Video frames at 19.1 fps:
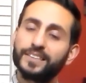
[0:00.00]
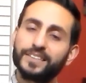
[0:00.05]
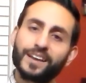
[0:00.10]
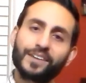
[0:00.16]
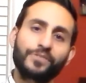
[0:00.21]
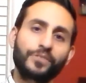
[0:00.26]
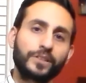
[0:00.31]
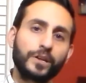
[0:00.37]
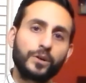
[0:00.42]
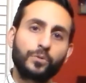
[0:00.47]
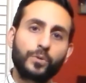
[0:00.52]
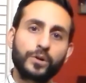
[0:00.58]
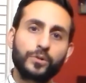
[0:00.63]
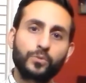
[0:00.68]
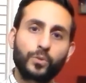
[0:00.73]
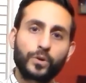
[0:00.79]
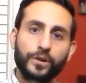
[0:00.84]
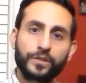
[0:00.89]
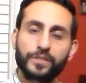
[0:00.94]
Definitely
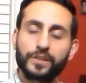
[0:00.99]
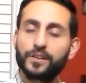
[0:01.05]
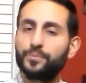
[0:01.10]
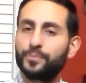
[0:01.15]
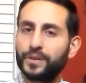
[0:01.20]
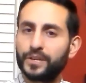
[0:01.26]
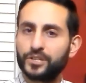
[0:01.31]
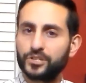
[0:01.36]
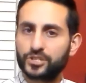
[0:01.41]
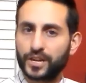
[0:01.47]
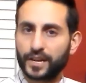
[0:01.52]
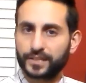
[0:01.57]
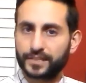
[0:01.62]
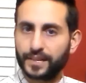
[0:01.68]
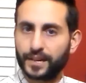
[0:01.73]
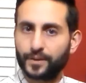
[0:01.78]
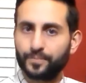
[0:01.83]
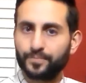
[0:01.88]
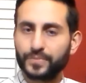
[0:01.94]
one worthy of being
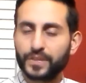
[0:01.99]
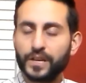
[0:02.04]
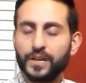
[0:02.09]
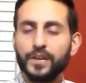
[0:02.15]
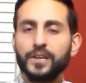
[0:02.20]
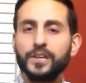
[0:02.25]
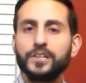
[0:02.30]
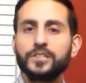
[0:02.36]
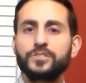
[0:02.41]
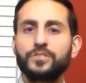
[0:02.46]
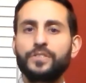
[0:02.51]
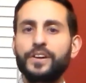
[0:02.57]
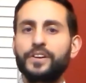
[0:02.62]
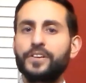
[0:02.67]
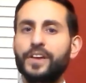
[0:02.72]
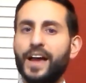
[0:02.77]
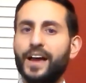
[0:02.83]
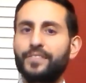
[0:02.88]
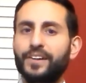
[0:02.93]
checked out. So
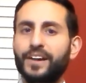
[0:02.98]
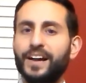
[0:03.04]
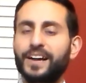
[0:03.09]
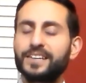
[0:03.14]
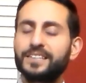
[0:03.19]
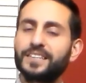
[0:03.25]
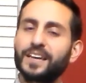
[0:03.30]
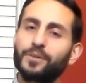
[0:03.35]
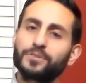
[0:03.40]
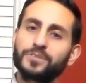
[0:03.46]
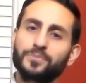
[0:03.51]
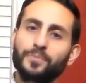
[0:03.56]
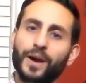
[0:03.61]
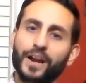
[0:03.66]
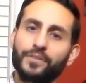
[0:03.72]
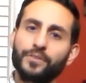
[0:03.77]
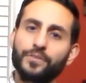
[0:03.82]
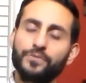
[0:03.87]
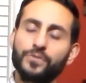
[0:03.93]
there you have it guys, that was
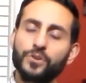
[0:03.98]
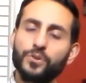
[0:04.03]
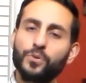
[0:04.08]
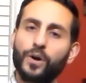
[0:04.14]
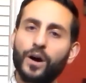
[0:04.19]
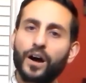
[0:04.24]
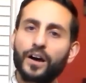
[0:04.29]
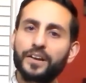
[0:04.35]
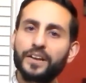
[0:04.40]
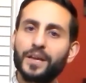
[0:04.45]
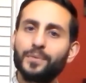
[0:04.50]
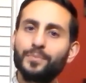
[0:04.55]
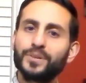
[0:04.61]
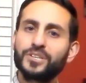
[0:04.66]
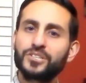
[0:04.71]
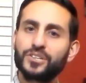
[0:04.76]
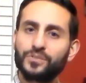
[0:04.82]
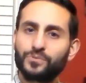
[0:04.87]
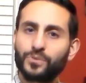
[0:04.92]
my review on
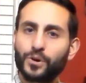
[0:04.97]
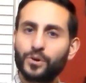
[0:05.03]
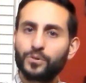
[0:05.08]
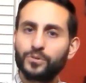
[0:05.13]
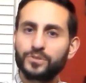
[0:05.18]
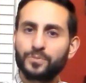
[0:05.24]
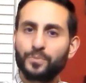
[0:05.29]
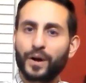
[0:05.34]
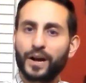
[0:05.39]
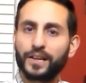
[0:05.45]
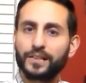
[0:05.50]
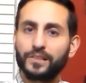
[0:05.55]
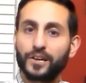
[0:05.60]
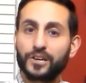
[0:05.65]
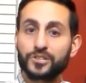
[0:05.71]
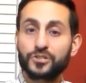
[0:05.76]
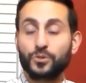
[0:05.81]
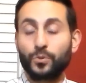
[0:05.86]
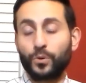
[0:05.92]
Imogen Rose by
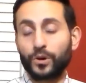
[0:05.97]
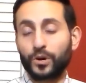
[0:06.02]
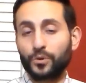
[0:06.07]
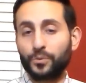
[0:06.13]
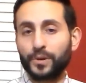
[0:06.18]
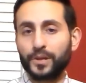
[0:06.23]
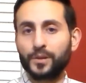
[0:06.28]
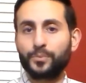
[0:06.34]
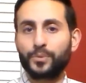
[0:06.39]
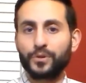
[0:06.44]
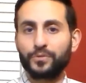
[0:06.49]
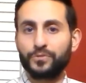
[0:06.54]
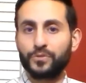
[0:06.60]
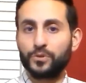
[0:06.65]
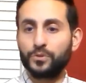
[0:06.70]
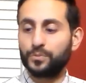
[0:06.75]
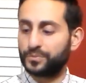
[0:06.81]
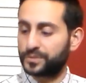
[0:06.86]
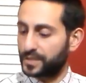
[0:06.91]
Lush or Gorilla
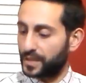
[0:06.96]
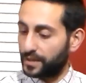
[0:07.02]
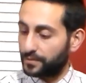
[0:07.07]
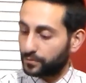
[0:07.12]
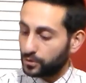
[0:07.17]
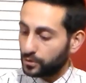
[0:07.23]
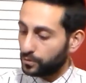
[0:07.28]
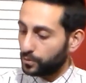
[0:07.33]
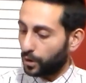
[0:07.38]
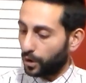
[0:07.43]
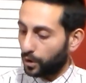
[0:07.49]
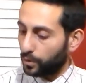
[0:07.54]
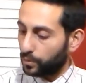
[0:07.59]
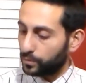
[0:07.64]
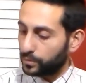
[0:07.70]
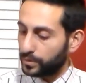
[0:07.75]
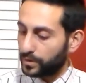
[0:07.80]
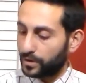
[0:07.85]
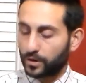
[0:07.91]
Perfumes. If you
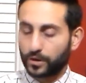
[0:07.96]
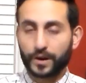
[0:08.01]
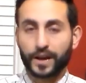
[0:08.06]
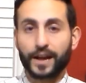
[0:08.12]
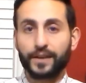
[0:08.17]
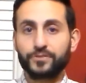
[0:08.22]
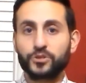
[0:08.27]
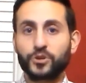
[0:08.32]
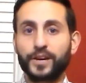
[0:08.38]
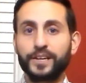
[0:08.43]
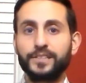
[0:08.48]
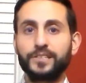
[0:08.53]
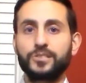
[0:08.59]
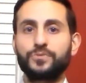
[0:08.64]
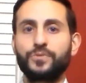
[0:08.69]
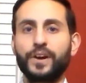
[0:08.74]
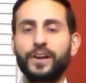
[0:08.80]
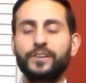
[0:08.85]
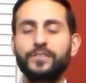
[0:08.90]
own or have tried
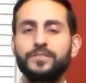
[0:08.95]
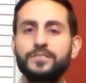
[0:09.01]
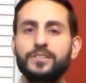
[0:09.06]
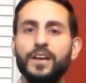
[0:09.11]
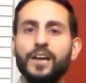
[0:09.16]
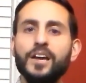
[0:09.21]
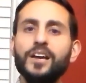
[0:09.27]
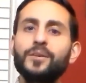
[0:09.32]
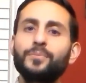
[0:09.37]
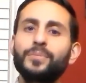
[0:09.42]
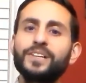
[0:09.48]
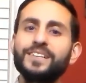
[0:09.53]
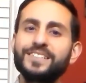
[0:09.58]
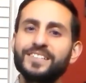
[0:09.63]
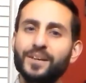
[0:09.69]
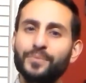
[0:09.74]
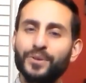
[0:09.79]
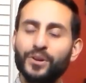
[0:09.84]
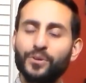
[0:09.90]
this fragrance,
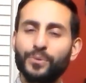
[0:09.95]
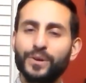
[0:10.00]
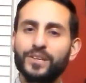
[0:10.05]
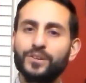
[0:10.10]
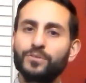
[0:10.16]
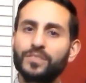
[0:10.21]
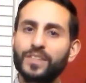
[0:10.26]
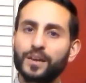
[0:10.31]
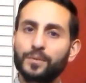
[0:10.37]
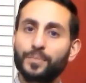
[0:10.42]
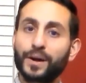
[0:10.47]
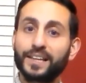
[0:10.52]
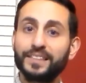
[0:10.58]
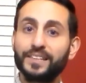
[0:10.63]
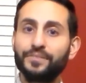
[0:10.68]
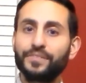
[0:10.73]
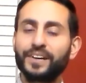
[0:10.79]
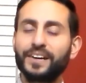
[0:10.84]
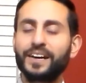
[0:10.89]
please let me know what you think
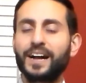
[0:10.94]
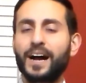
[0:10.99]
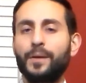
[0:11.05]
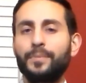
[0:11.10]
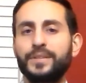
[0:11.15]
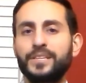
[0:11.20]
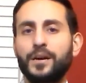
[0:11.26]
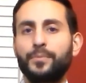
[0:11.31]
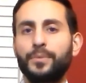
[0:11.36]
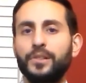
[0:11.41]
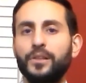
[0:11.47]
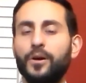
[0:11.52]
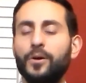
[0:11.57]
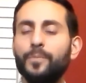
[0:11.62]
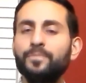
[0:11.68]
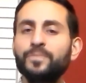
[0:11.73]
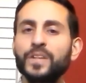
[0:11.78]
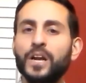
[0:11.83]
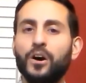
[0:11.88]
by leaving a comment down
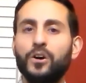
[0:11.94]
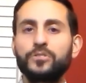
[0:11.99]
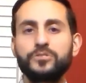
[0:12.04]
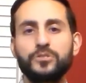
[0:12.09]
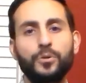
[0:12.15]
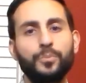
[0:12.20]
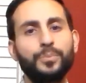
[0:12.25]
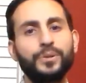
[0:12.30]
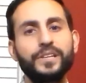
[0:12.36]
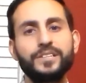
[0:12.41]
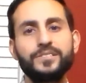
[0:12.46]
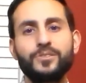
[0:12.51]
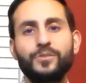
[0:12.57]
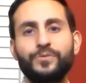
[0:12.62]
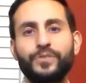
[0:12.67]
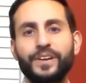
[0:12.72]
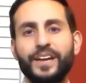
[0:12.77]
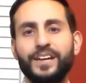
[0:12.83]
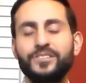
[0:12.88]
below. Also, please
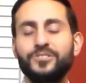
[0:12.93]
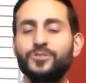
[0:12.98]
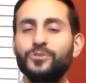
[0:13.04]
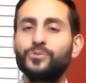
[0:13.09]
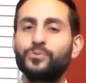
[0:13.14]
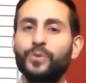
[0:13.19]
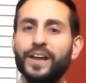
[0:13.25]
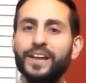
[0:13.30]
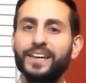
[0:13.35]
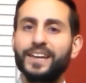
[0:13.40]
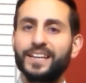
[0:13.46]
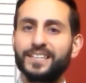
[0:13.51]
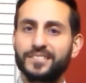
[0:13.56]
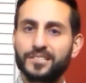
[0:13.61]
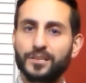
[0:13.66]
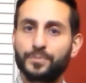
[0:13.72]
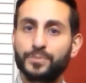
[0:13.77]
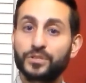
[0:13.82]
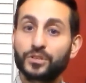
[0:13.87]
don't forget to rate
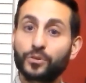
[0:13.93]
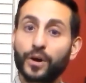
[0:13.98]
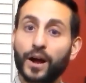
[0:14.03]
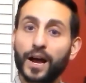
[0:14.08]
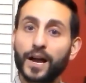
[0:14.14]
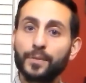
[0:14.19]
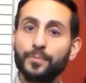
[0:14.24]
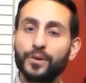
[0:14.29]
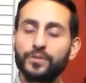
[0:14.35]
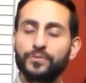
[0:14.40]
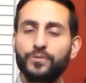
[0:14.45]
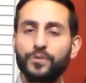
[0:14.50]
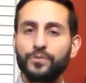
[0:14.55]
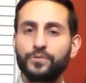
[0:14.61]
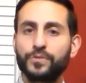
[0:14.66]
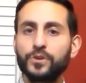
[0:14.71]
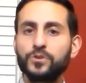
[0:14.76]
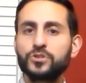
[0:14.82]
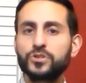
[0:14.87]
and subscribe
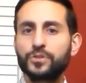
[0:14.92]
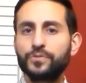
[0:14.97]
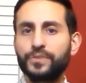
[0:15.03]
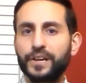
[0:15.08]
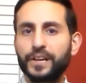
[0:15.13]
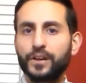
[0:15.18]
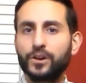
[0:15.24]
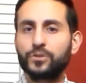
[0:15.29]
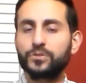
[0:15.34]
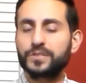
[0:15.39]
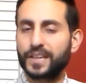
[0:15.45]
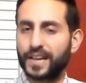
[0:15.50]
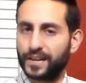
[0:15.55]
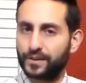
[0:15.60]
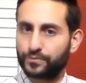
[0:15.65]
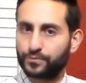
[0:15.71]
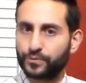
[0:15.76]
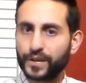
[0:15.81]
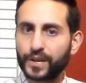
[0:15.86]
for future videos
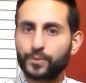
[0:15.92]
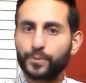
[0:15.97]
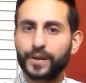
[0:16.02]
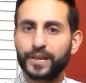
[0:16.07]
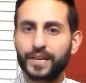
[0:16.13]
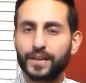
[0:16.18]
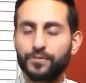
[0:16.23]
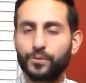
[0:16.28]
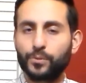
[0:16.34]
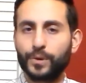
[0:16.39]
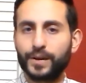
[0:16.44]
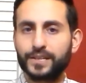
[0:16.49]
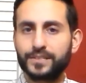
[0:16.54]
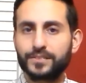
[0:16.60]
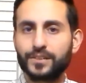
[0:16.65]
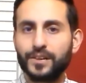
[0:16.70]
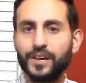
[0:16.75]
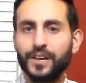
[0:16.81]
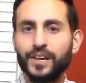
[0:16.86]
and frequent
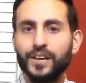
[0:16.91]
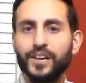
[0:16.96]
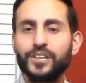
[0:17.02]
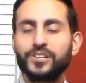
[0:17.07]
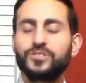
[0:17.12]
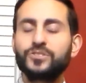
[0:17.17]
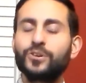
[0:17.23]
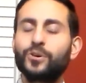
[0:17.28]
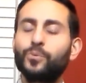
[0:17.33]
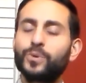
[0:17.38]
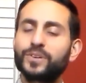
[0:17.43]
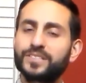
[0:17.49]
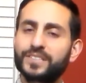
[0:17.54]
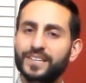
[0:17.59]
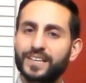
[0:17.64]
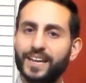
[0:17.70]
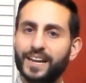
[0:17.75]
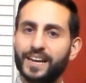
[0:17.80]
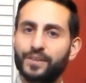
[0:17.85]
giveaways. So
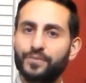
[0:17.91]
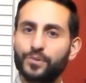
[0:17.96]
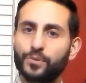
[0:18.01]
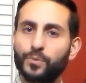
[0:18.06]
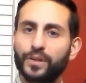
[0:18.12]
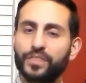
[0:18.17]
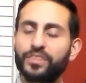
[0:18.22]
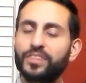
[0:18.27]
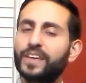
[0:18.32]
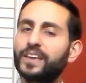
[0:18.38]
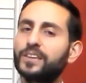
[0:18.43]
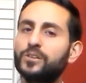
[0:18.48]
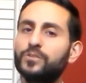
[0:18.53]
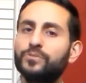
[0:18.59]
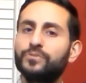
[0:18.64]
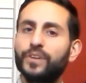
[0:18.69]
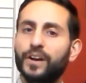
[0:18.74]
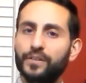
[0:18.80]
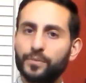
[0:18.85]
once again everyone,
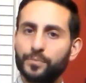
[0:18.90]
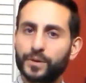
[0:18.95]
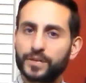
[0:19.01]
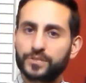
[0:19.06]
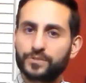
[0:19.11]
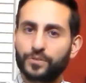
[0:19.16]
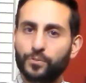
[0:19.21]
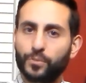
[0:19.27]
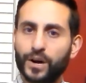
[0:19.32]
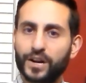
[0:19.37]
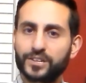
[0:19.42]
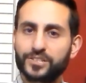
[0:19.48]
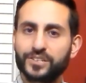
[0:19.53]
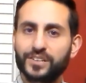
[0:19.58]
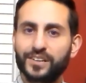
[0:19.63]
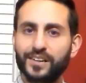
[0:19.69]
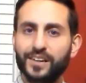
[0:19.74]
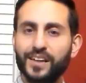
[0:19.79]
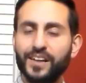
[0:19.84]
thank you very much for
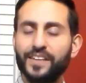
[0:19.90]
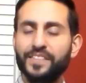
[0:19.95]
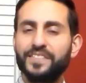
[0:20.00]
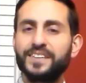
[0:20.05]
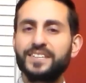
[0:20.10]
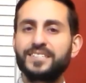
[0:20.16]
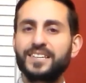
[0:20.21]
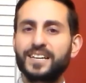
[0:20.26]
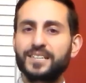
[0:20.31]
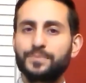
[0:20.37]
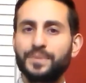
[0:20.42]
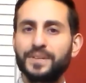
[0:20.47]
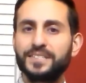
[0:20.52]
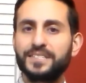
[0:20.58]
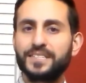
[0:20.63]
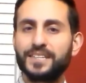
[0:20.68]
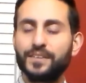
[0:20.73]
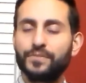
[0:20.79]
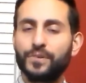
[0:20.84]
watching. This has
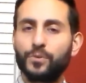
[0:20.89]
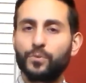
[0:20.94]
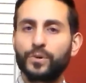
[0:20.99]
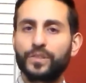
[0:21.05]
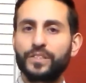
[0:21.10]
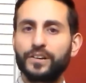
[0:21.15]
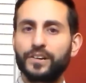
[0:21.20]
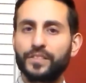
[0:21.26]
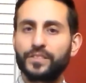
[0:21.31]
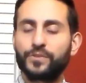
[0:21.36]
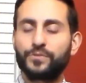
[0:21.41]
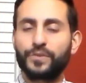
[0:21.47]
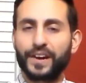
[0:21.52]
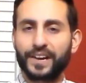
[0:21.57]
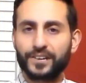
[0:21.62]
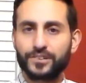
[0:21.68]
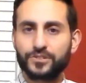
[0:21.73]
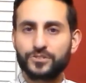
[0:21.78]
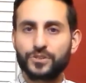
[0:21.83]
been Steven with another
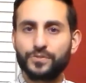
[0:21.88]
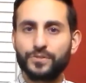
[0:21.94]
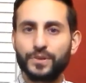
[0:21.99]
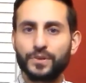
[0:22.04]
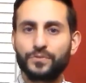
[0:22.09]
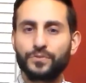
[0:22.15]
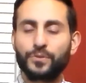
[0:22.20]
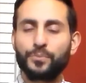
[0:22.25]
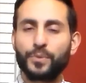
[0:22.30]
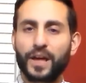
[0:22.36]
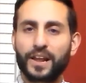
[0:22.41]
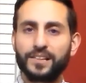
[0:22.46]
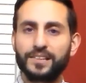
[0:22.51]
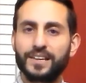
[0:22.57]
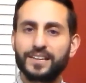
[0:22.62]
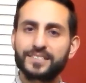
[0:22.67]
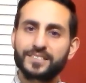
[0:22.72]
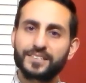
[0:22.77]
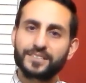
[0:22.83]
fragrance review from
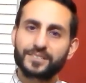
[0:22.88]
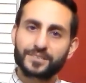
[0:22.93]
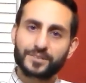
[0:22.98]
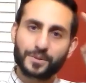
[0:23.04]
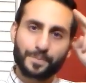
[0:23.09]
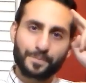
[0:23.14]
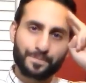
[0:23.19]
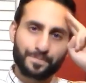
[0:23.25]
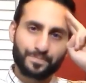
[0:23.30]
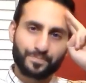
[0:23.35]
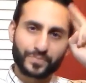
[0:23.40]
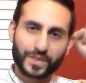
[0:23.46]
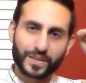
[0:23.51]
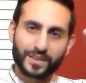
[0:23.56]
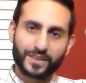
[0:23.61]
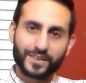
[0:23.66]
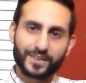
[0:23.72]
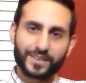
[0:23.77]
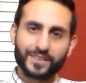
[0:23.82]
Redolessence.
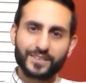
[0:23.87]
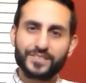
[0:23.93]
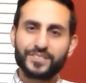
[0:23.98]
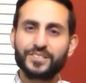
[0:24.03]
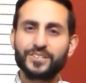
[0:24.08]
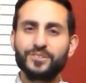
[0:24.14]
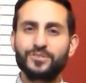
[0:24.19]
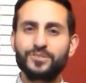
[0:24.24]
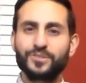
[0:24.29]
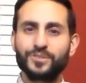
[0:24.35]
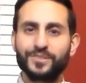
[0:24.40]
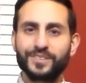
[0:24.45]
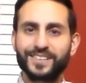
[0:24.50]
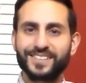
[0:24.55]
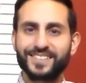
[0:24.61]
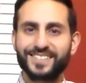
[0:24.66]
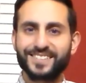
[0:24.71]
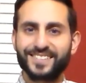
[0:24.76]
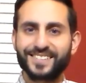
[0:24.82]
See you
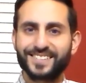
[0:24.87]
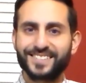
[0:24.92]
soon.